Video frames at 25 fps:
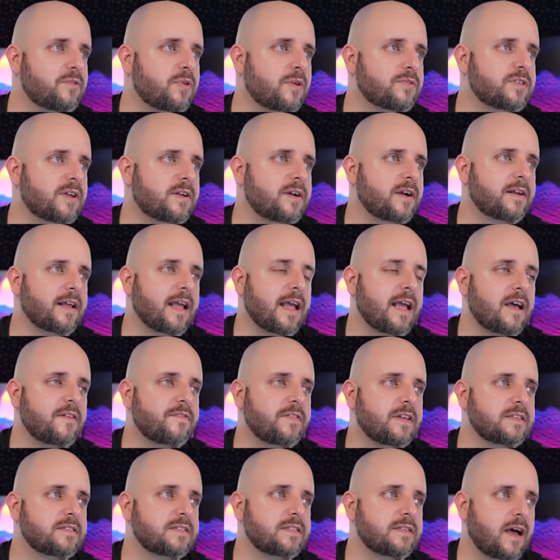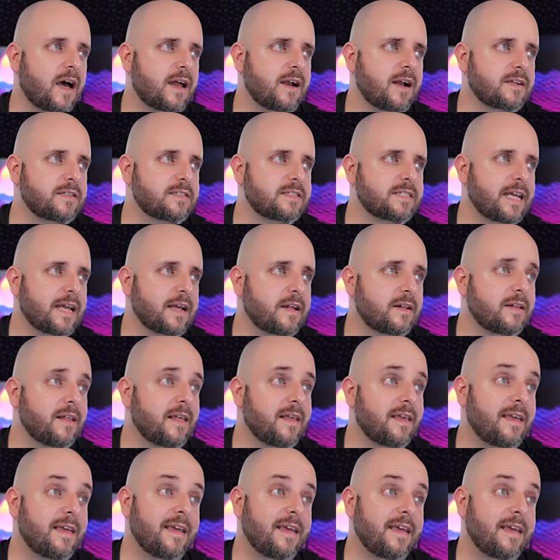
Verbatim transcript: 12700KF is not on sale